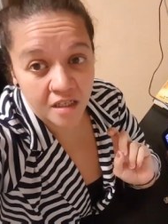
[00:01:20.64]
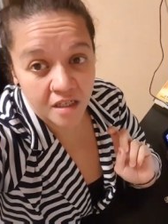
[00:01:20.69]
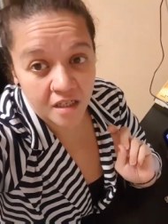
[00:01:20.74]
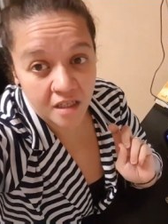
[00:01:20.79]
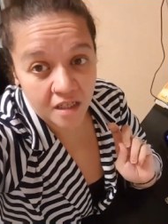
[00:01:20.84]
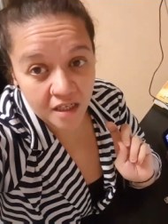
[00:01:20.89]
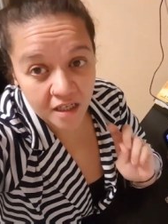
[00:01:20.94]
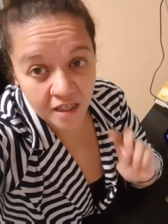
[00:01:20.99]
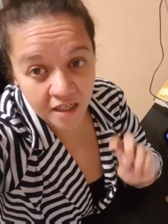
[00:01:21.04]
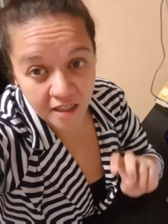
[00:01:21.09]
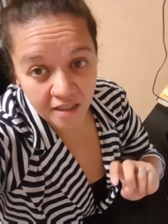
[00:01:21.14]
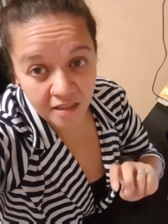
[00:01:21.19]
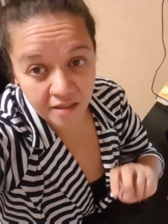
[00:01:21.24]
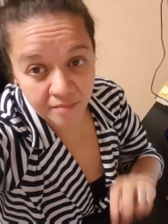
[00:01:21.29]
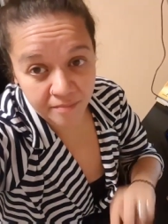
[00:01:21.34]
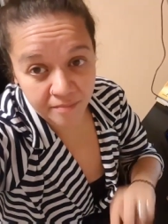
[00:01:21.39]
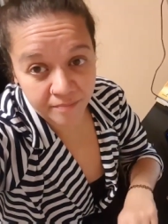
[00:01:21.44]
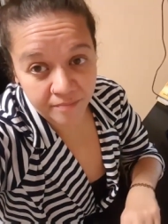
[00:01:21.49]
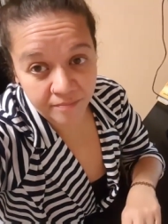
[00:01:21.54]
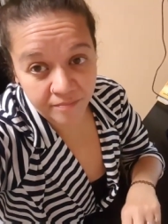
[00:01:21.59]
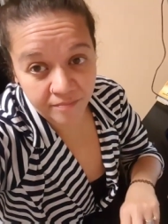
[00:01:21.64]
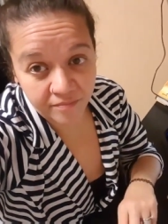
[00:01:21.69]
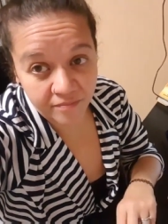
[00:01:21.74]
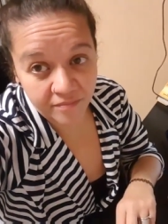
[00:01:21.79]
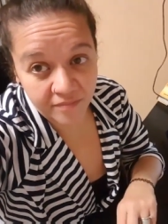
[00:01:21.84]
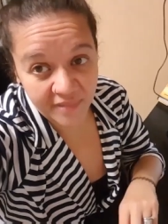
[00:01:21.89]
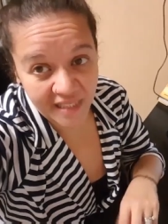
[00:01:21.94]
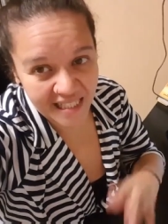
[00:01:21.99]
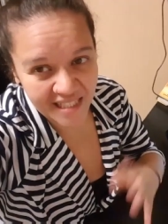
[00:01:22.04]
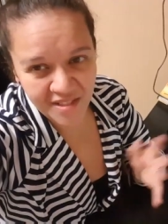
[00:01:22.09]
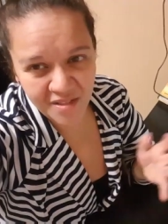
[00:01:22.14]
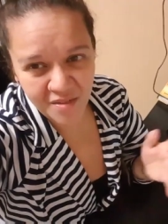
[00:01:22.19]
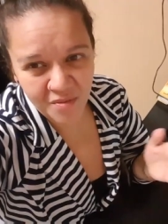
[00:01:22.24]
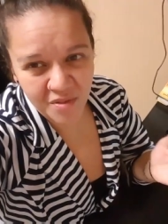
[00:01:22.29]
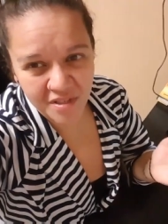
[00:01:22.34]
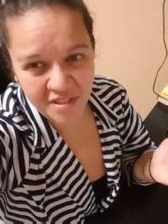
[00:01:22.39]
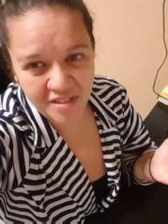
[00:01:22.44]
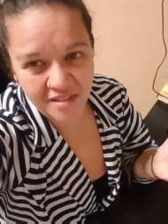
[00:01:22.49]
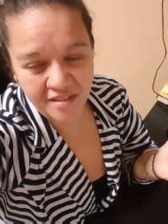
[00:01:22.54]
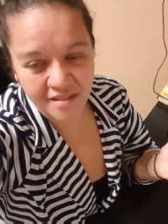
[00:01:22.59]
Um, that's
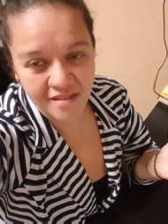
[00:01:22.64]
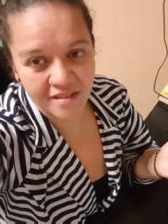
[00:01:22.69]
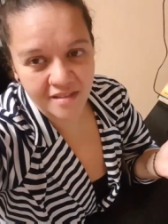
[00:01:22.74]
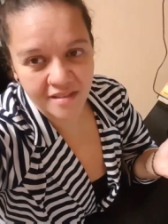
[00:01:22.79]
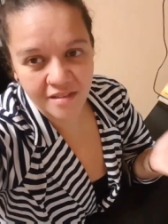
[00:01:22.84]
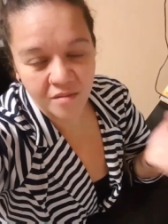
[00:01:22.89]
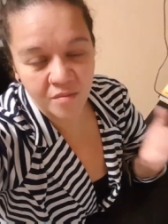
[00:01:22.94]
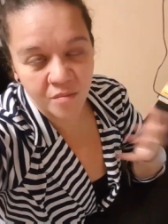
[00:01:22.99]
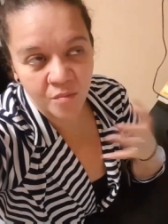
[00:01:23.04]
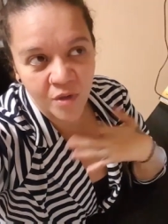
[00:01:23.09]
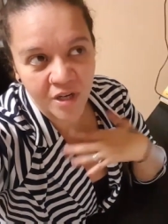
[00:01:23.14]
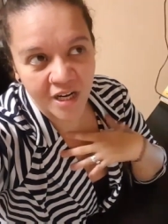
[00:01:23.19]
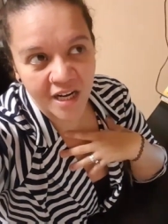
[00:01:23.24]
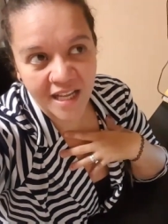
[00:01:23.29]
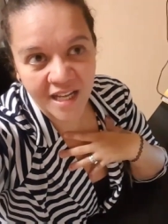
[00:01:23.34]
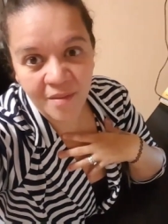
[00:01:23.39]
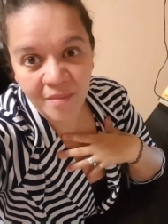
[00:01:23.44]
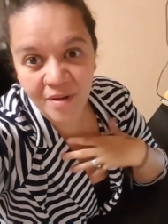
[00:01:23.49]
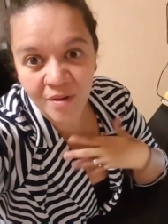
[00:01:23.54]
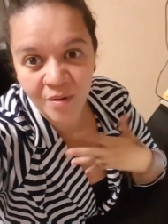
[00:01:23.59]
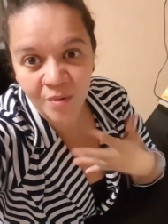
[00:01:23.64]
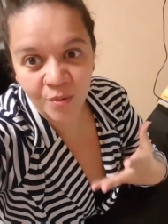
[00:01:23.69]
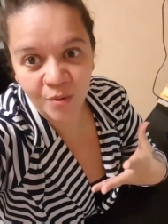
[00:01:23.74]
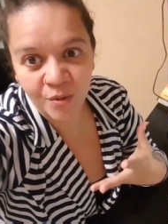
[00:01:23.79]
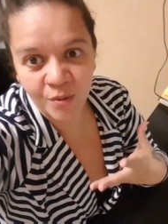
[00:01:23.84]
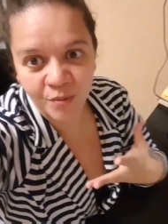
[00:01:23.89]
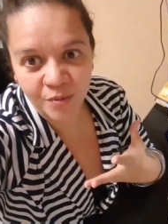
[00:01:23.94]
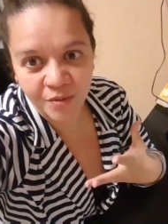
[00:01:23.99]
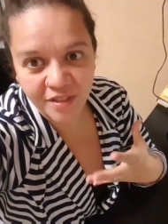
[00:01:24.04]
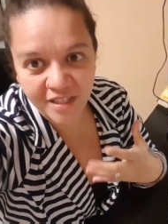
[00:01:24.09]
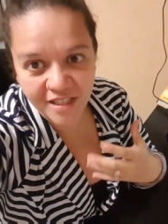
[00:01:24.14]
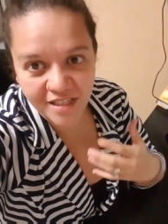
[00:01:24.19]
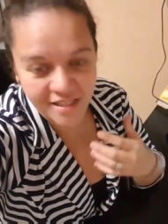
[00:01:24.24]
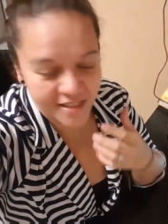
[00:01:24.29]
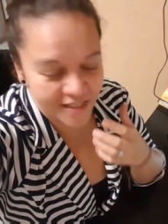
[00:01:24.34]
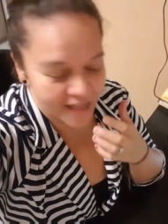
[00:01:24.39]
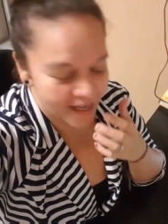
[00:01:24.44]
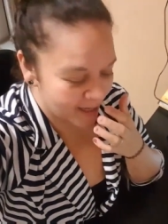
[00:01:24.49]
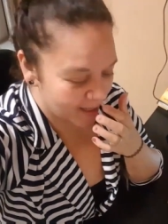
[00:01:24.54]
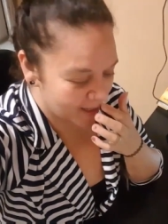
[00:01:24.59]
what what I like about Hulu is
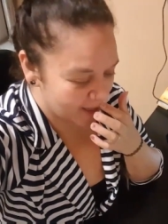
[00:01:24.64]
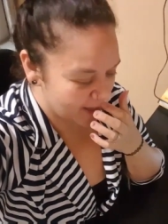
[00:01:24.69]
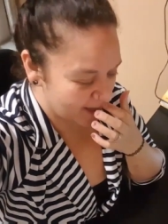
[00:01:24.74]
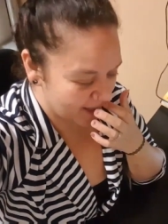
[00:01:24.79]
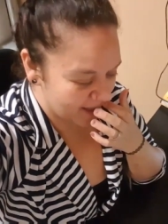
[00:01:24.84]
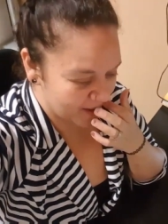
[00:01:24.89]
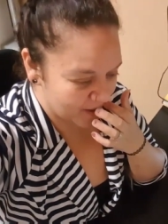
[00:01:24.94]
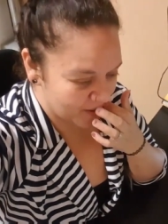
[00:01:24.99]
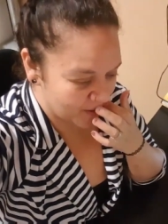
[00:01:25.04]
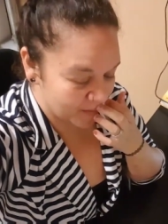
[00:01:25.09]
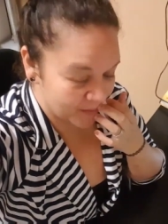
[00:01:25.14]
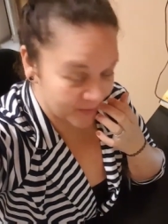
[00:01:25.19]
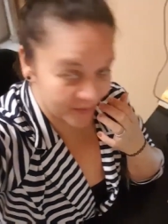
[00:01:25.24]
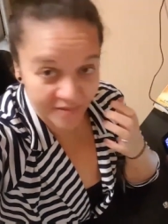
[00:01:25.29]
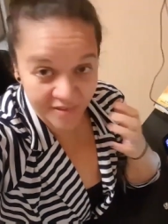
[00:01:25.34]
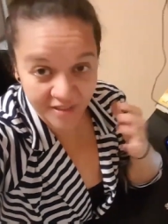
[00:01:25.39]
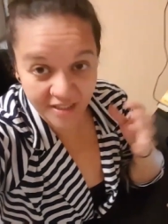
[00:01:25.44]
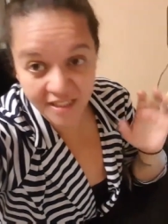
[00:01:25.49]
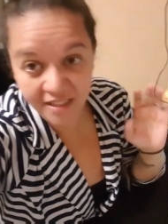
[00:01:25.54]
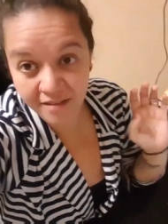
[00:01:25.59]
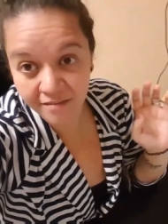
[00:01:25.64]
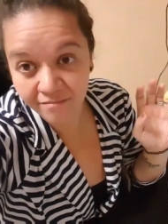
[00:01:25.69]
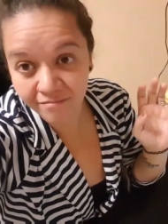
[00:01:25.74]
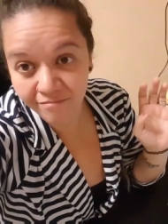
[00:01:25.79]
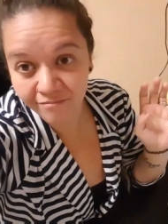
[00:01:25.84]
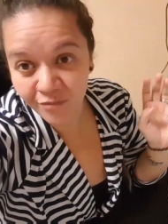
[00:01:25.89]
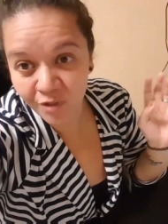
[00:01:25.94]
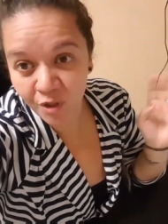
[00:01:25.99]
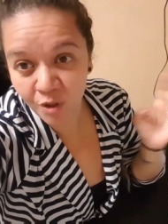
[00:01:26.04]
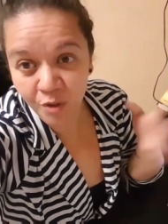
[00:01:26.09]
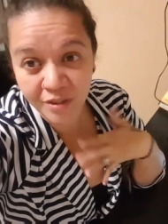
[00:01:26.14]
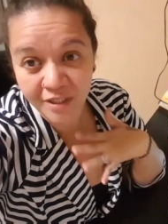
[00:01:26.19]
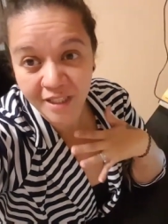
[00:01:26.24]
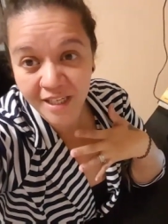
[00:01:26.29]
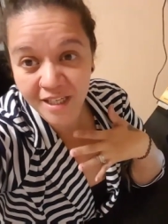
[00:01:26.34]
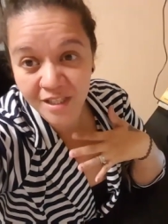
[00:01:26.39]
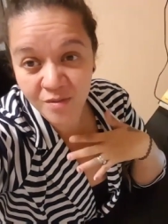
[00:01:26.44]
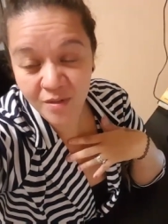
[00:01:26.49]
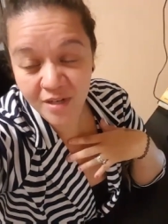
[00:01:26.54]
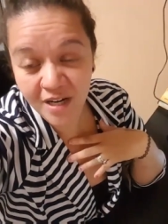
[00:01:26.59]
that I go go
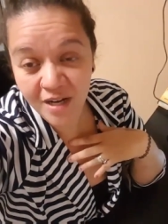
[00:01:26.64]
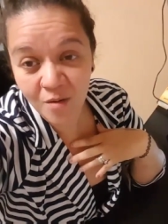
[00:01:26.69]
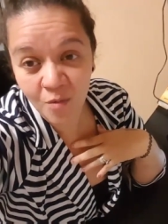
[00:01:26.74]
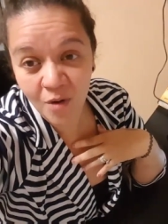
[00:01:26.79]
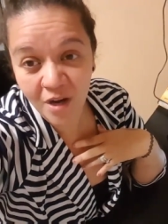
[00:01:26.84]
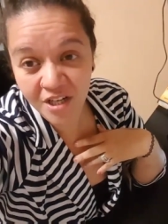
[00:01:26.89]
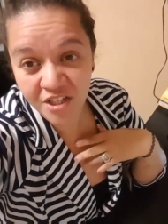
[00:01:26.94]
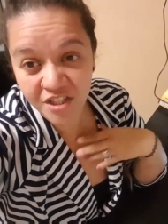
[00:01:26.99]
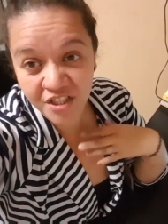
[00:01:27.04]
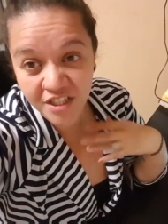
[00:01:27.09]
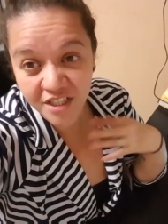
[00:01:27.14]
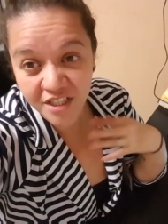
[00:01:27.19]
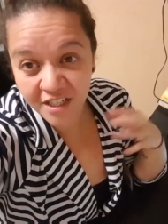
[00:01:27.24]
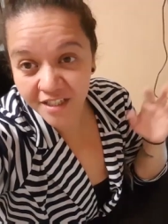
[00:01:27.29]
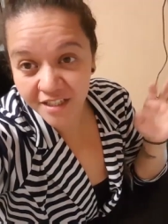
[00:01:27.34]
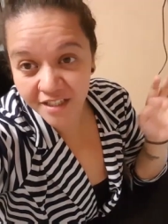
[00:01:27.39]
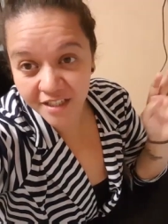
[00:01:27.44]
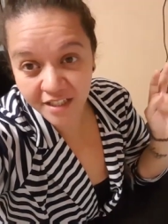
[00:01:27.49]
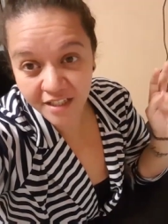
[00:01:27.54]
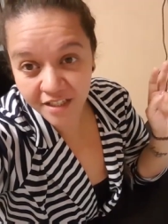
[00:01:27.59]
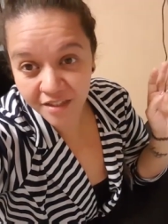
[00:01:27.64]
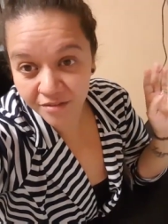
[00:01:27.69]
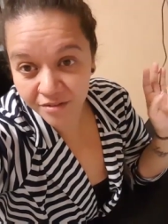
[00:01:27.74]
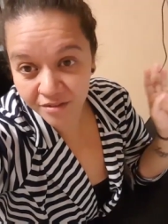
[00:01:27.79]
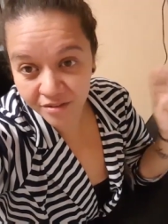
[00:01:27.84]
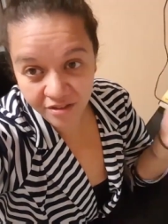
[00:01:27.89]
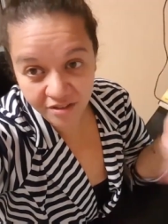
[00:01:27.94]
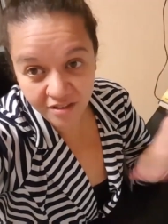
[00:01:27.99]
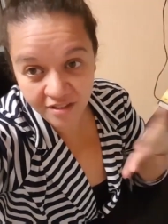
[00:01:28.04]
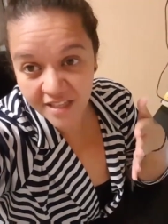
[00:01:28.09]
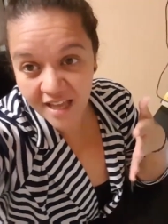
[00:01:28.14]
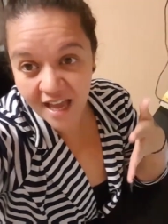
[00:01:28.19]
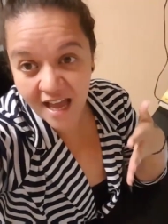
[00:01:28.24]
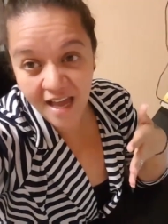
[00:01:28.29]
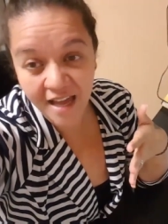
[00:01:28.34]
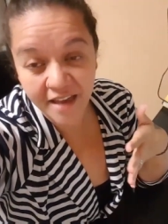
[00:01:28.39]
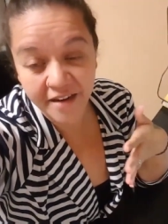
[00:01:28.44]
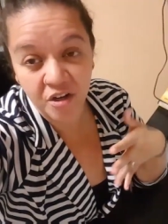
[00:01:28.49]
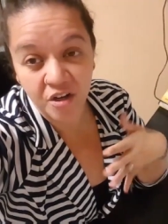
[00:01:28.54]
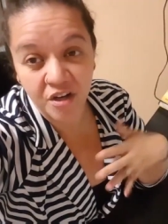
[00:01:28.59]
days without watching it and then it'll just
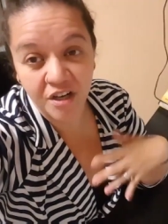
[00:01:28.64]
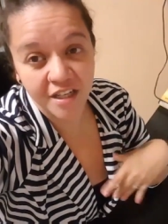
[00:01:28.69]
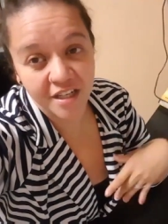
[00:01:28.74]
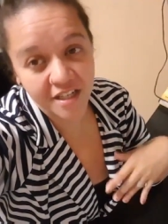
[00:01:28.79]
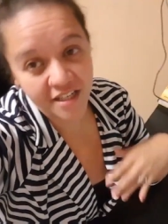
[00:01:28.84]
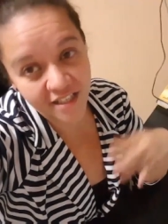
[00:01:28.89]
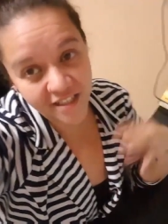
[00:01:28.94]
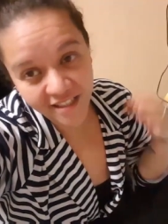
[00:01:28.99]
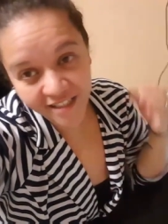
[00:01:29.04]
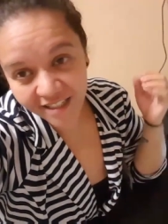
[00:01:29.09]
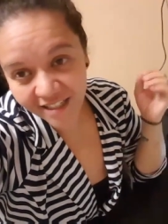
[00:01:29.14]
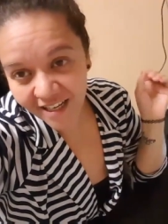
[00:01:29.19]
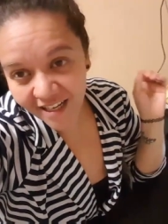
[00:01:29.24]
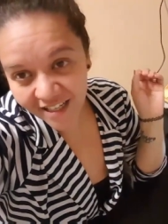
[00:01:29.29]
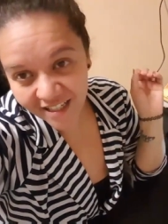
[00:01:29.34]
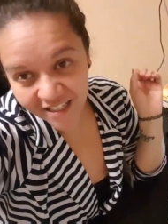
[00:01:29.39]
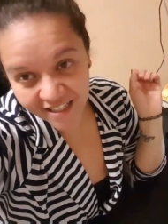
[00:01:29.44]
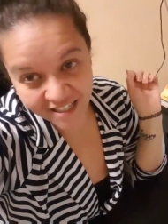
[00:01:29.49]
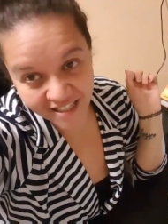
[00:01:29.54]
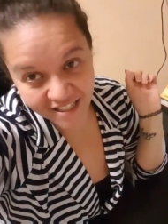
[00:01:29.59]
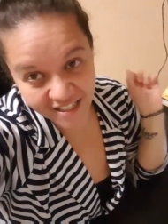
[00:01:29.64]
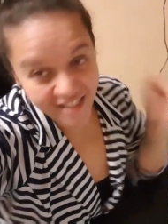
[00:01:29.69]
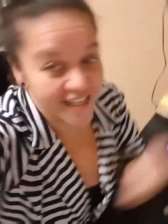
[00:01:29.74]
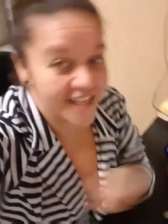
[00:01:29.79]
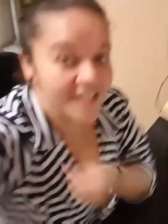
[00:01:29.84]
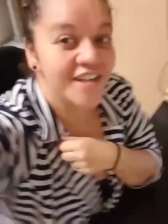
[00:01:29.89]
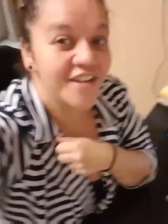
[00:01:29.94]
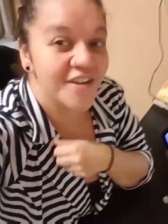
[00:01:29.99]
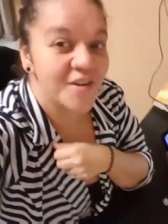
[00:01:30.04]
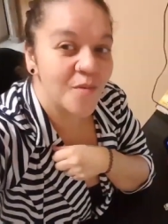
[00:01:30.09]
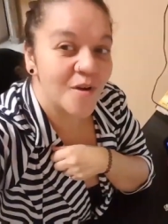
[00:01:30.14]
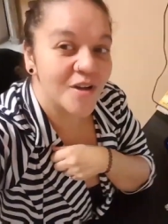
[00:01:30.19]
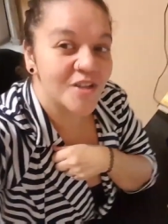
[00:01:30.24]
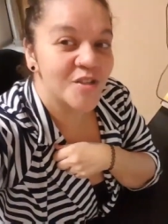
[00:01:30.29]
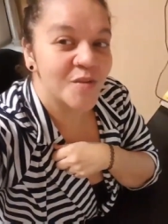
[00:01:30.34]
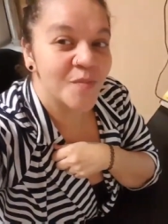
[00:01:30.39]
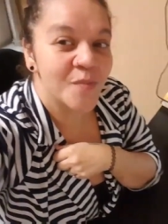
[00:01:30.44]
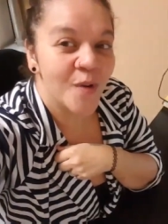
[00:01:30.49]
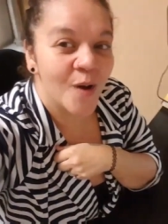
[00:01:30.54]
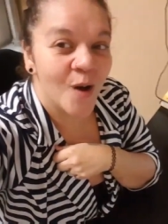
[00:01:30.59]
add on and then I can just sit here and watch
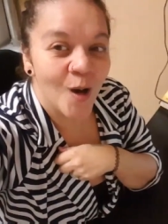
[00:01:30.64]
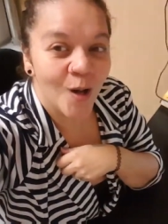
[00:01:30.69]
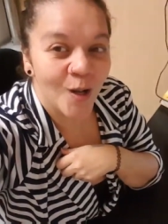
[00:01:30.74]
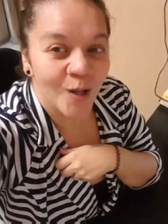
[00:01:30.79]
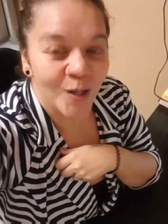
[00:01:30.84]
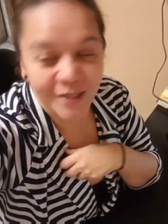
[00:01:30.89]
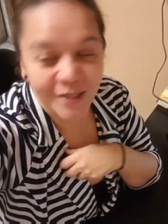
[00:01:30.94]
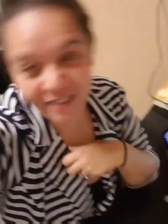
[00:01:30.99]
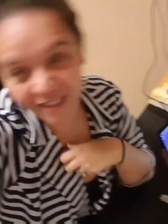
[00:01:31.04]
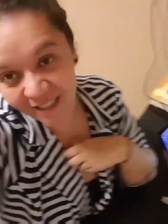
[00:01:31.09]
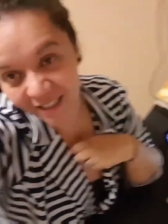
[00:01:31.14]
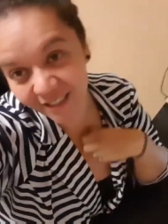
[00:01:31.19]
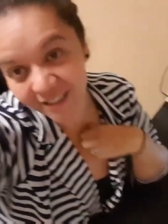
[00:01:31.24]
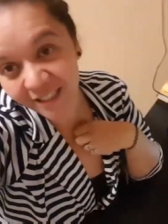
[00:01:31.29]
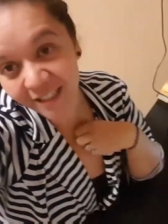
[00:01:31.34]
them all night.